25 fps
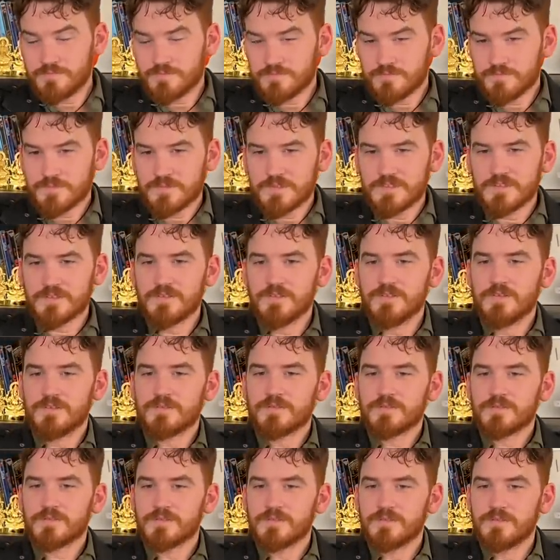
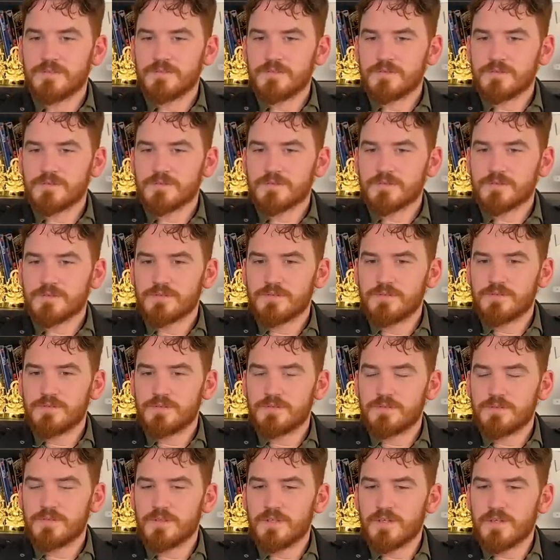
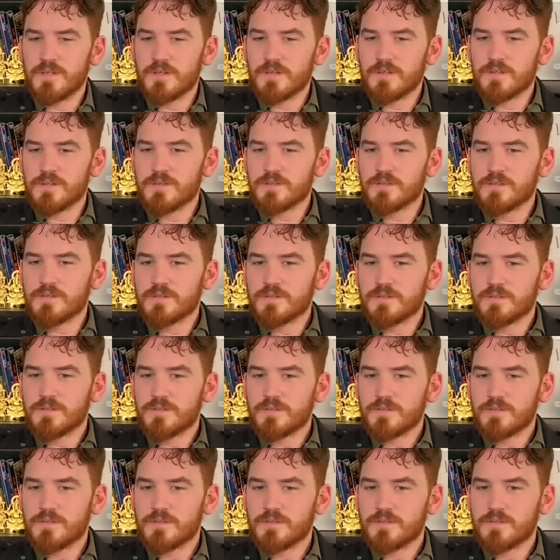
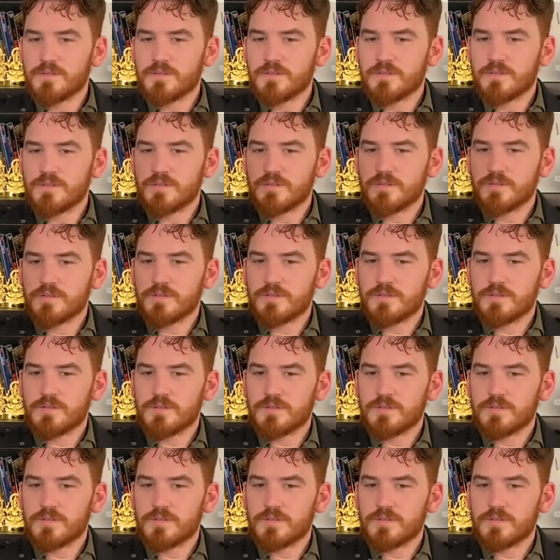[no speech]